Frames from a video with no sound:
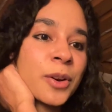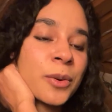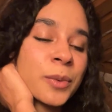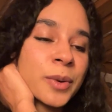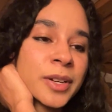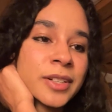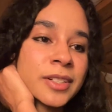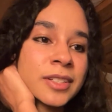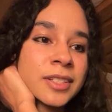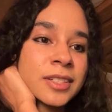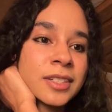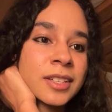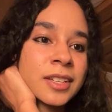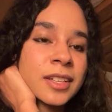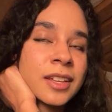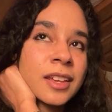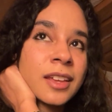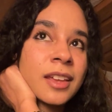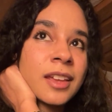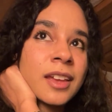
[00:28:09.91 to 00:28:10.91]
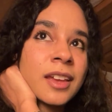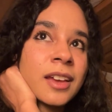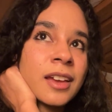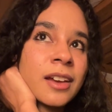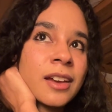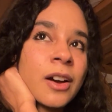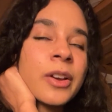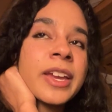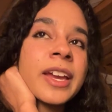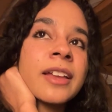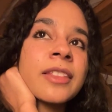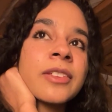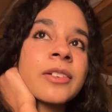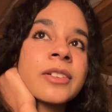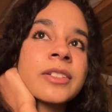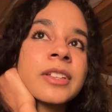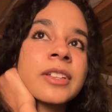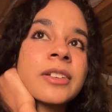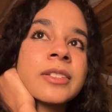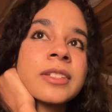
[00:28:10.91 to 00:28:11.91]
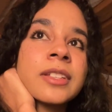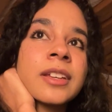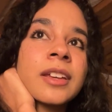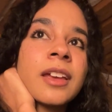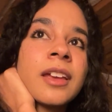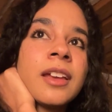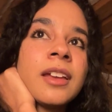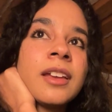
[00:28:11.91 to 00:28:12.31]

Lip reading: words. Oh yeah, it was like